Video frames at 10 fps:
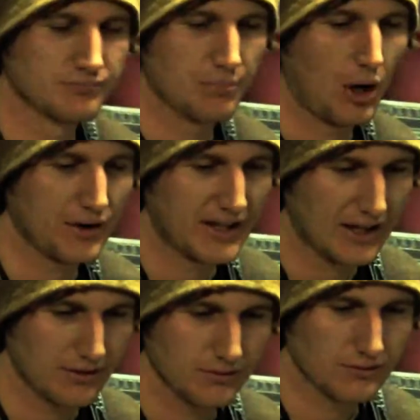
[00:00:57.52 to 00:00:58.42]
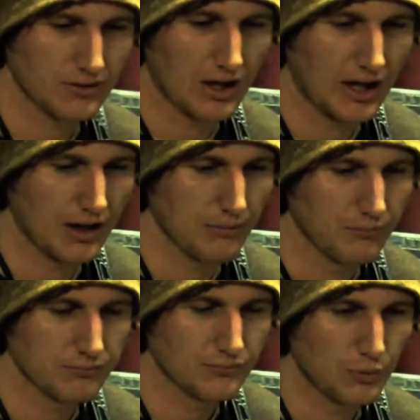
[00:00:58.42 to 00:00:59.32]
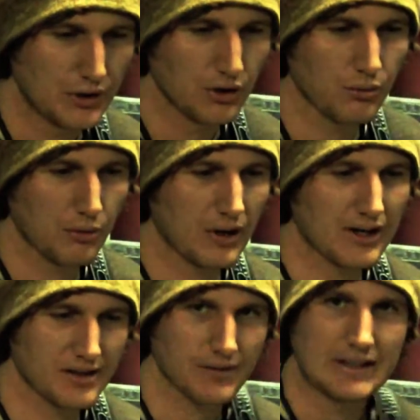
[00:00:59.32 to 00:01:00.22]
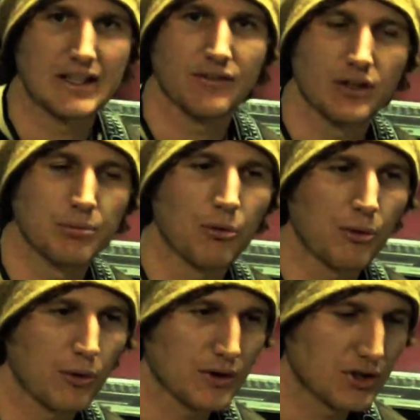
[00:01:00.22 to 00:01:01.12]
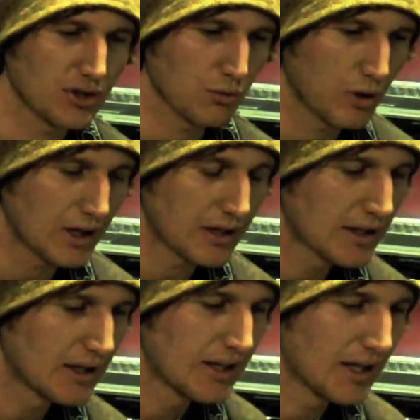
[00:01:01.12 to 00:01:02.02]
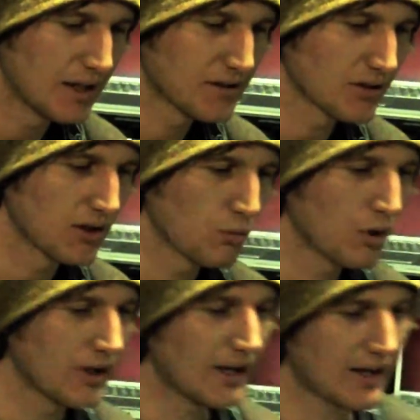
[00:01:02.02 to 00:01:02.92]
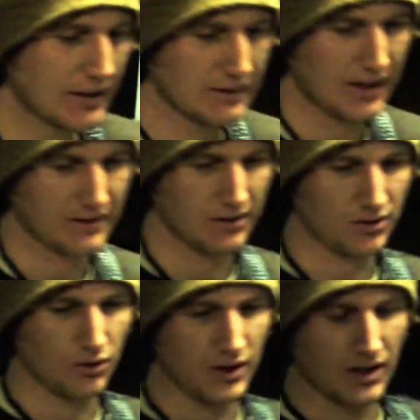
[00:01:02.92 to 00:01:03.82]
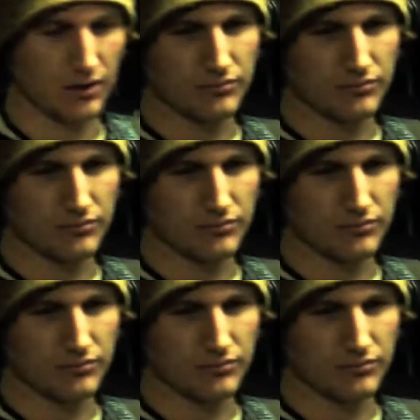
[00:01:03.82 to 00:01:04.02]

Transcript: part that we knew we wanted something different, but we weren't sure what. And so then one night at the studio,